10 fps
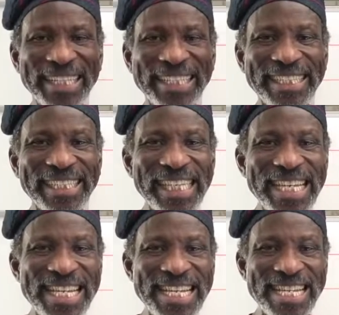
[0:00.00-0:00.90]

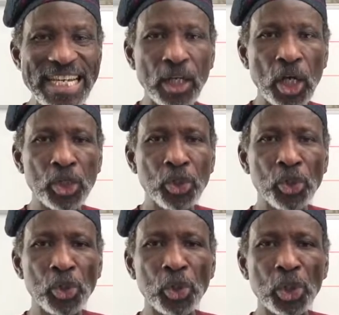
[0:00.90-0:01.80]
sin,
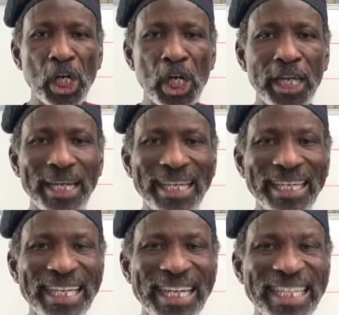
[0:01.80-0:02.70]
sheen,